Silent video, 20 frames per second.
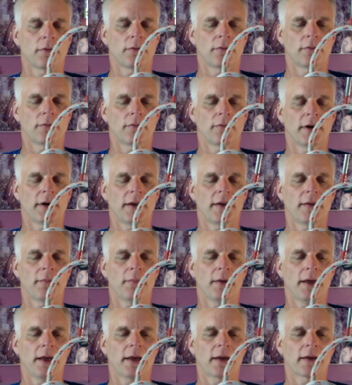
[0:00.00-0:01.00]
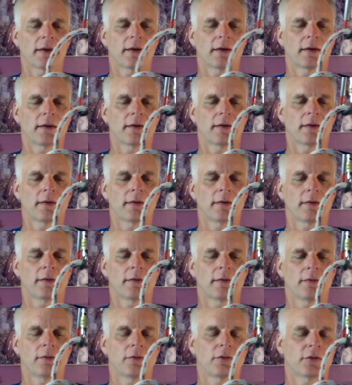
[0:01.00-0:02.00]
round the back,
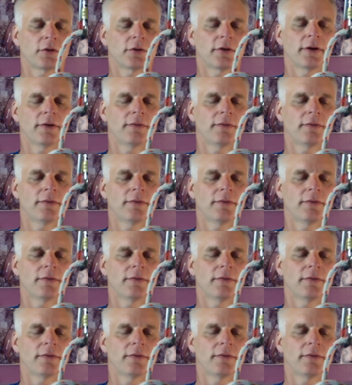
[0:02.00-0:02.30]
sorry,